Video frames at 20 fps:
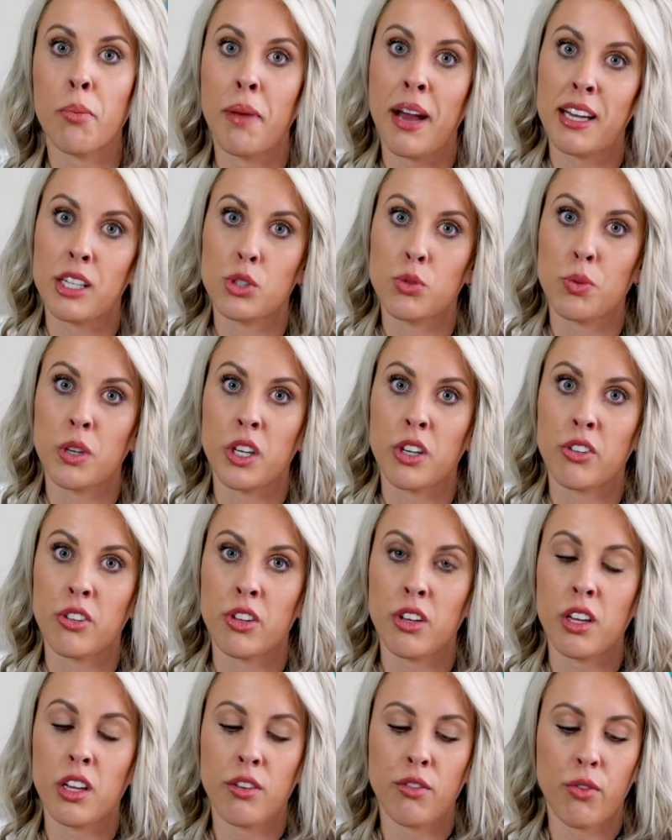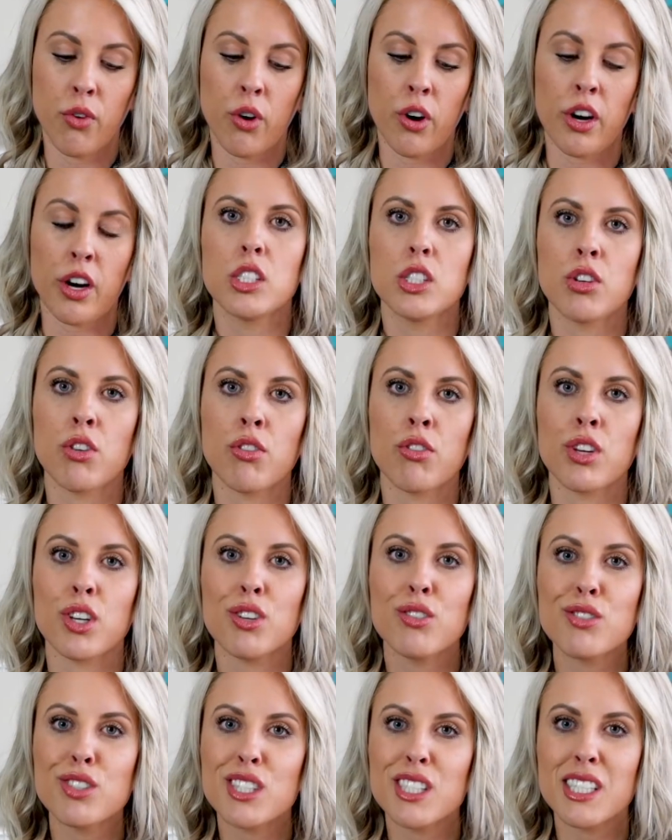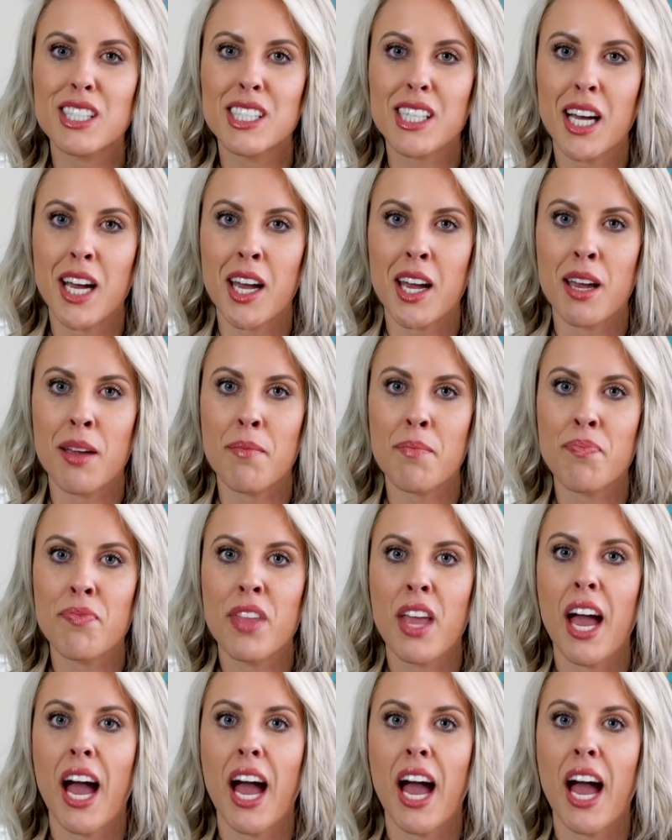match what you're looking for. So use this time,